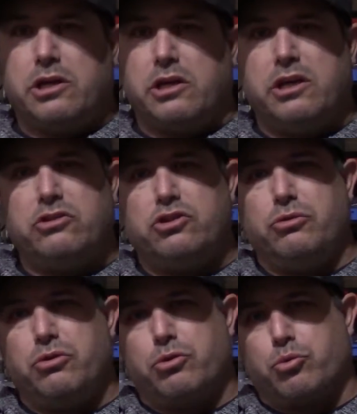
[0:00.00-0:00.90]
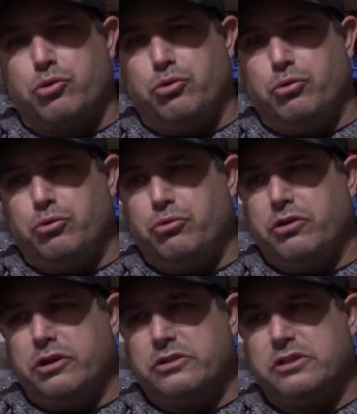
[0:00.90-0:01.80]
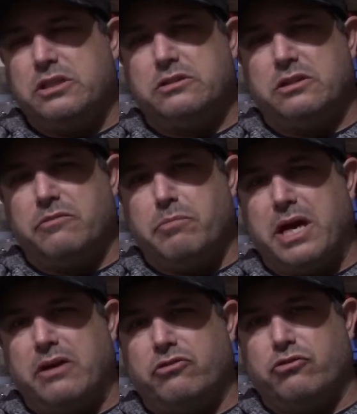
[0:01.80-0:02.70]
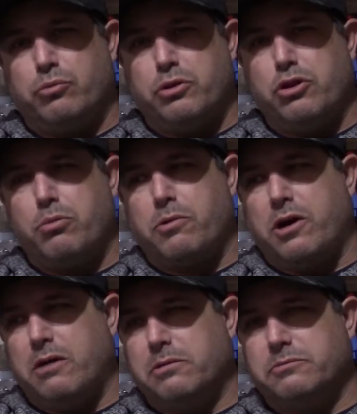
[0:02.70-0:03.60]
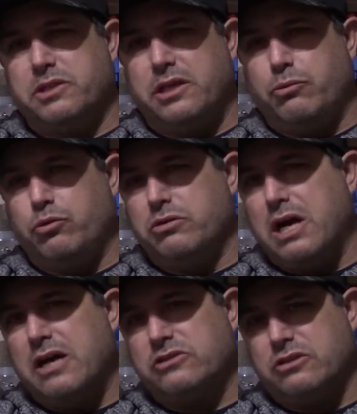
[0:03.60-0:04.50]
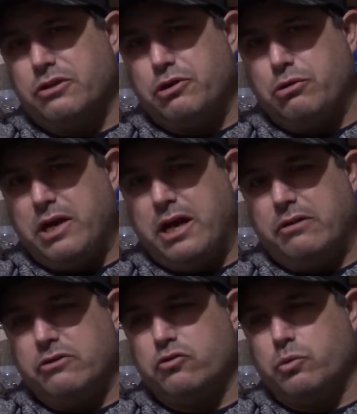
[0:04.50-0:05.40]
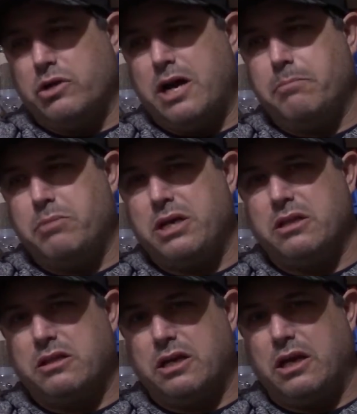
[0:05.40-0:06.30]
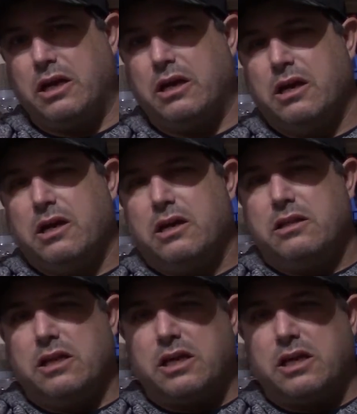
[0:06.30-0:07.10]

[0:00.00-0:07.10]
get you through a season of matches with no problems, and it will not slow you down. This will not be the thing that